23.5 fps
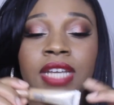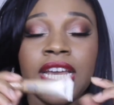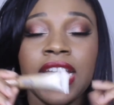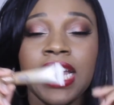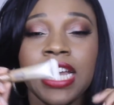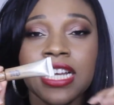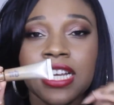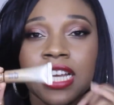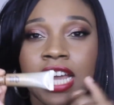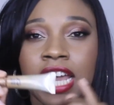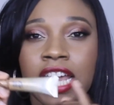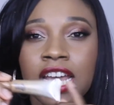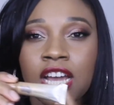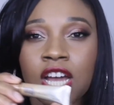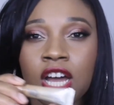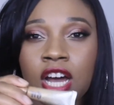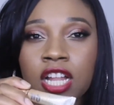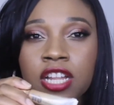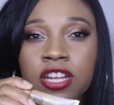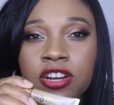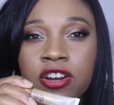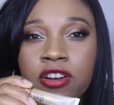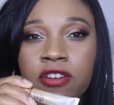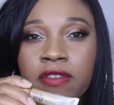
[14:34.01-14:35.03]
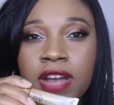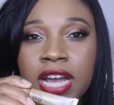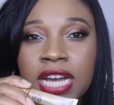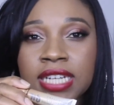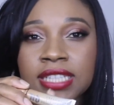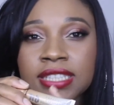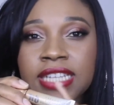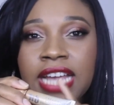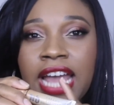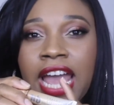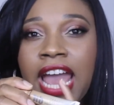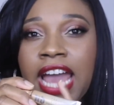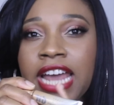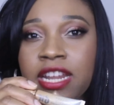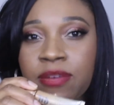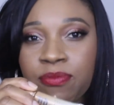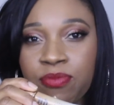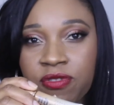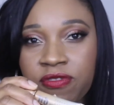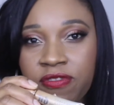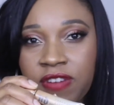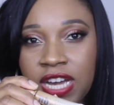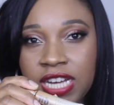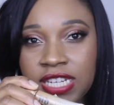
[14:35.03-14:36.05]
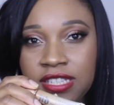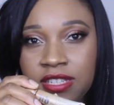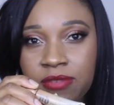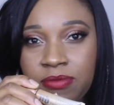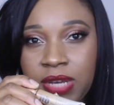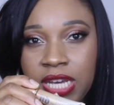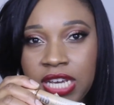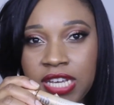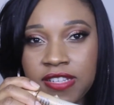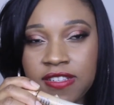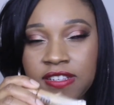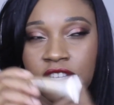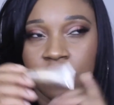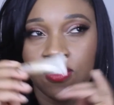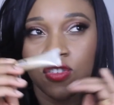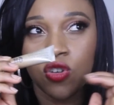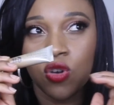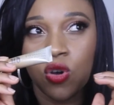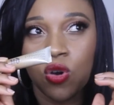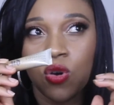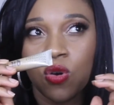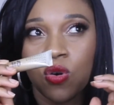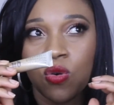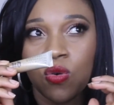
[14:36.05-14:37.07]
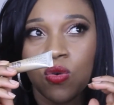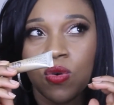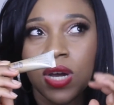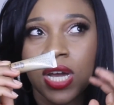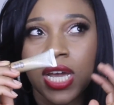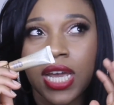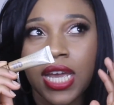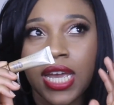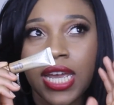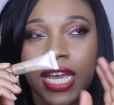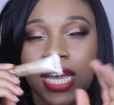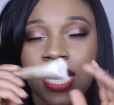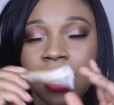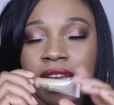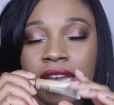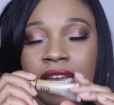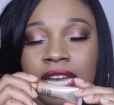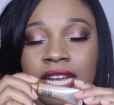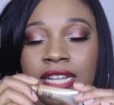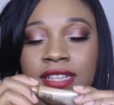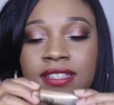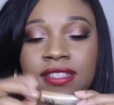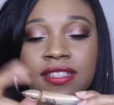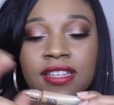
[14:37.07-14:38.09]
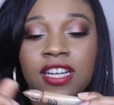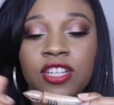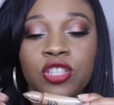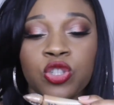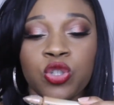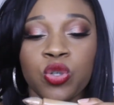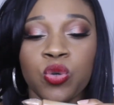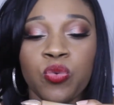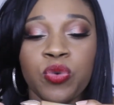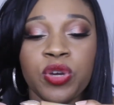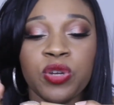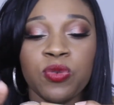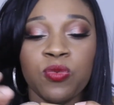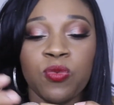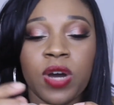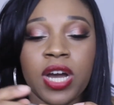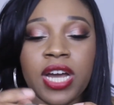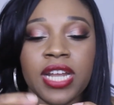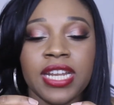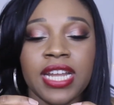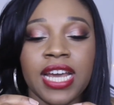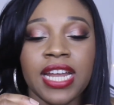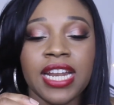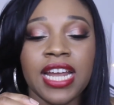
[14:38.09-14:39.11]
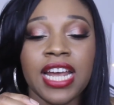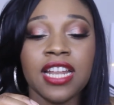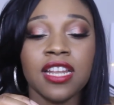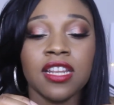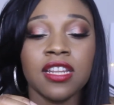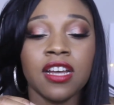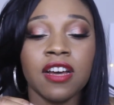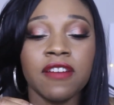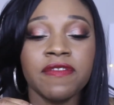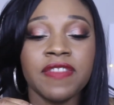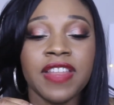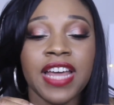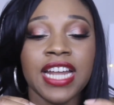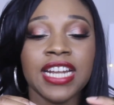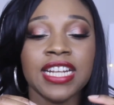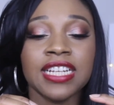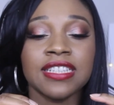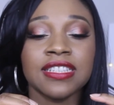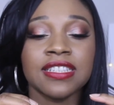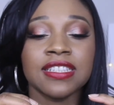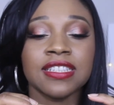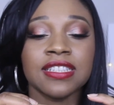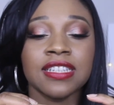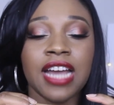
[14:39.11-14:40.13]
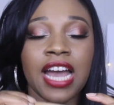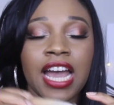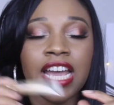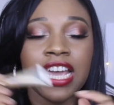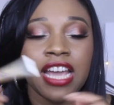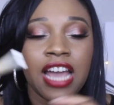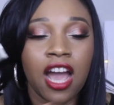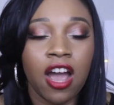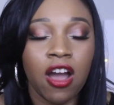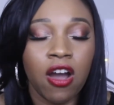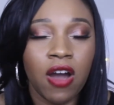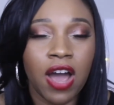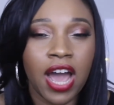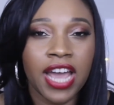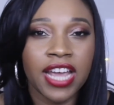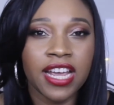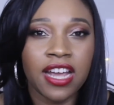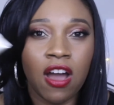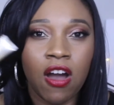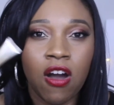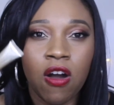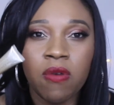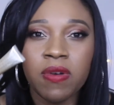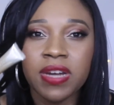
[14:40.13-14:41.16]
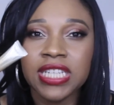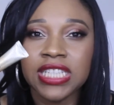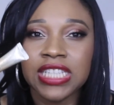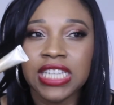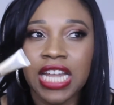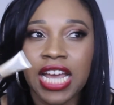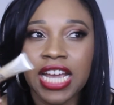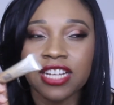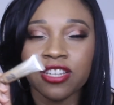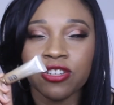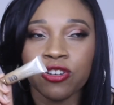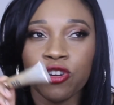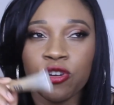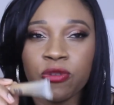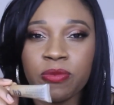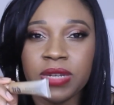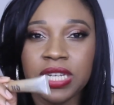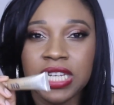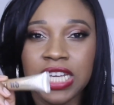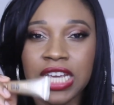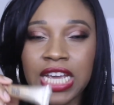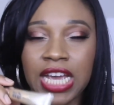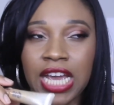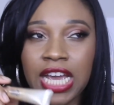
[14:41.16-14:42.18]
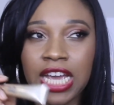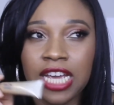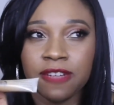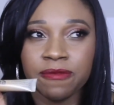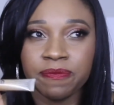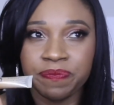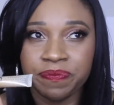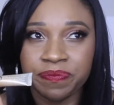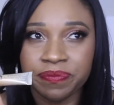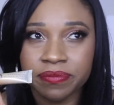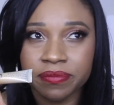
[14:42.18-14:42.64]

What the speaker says: it color corrects and it provides a base. So it's a 2-in-1, and I love that it's, I always like the Urban Decay